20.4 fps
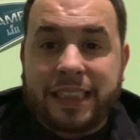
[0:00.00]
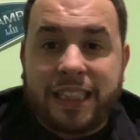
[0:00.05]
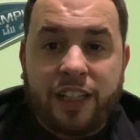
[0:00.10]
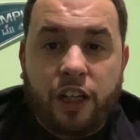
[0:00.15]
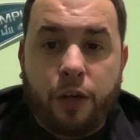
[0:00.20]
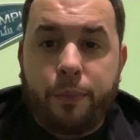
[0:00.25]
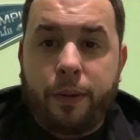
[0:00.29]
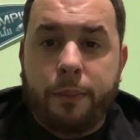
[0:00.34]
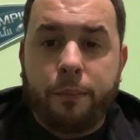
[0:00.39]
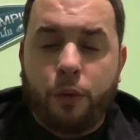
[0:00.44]
a
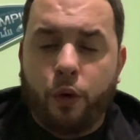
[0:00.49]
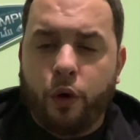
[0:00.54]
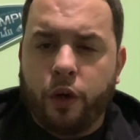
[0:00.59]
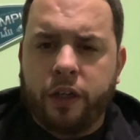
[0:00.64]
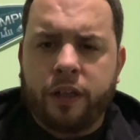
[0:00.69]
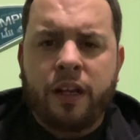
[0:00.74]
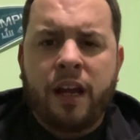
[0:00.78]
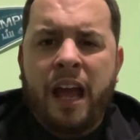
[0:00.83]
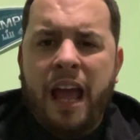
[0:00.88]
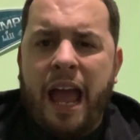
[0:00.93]
little bit
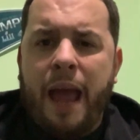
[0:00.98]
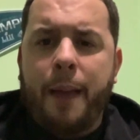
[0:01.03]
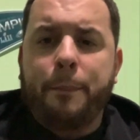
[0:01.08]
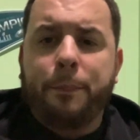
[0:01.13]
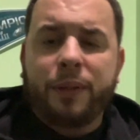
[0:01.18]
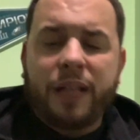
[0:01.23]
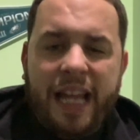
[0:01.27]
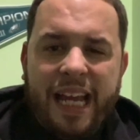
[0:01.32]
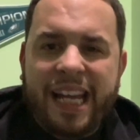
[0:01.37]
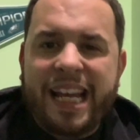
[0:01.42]
more and
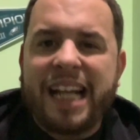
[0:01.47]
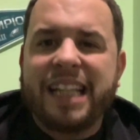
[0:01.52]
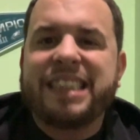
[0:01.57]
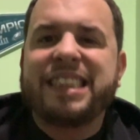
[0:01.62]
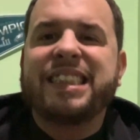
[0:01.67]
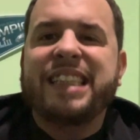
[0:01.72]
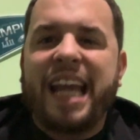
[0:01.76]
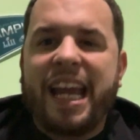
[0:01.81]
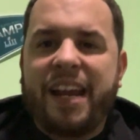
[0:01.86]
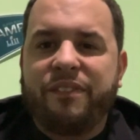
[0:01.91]
play against
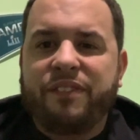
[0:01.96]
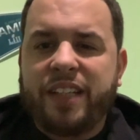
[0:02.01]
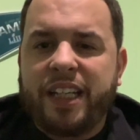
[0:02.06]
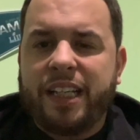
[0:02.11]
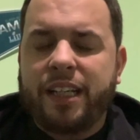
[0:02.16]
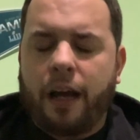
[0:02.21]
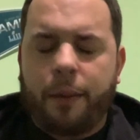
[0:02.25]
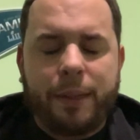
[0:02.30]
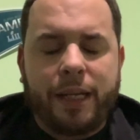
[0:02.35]
safety.